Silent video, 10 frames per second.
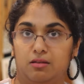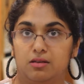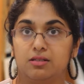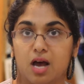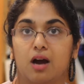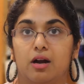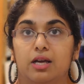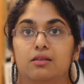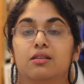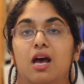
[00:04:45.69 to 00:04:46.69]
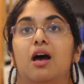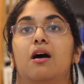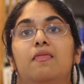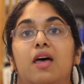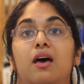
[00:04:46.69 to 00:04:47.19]
the saris,
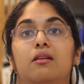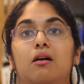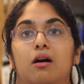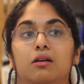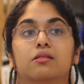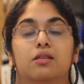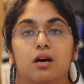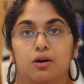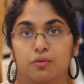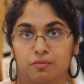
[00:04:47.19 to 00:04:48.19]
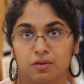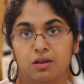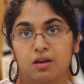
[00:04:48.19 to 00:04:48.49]
and then also